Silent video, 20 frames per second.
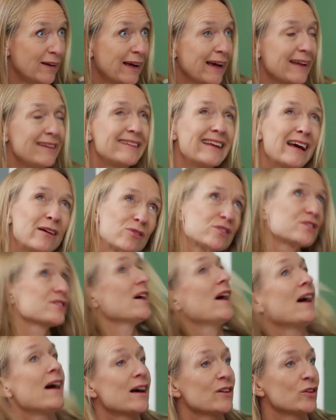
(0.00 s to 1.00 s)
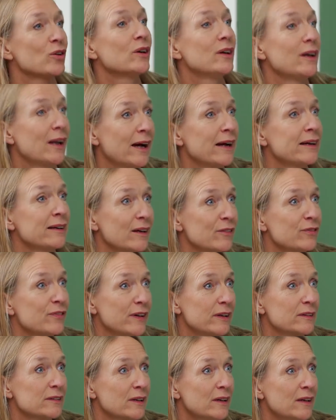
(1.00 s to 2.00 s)
And that was hard online, I
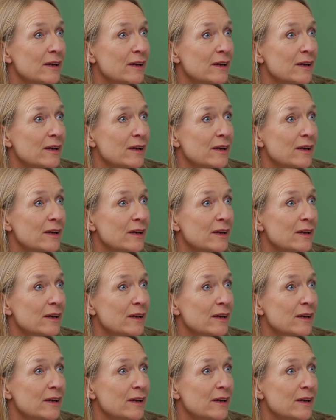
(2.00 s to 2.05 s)
felt.